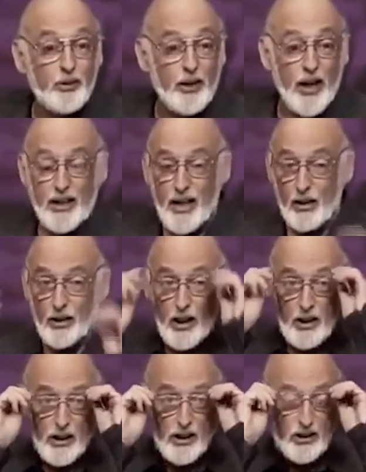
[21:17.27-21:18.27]
Okay, now
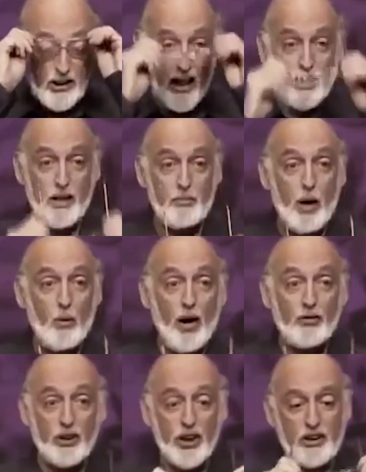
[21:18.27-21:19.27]
let's say that my
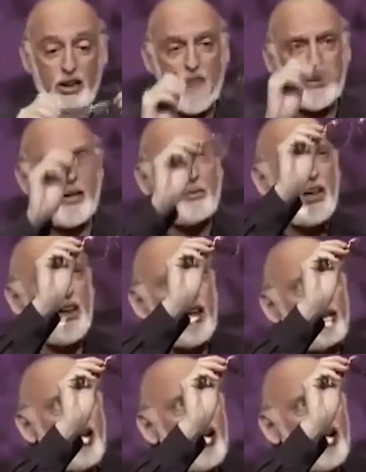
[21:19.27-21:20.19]
wife says that, and I'm cleaning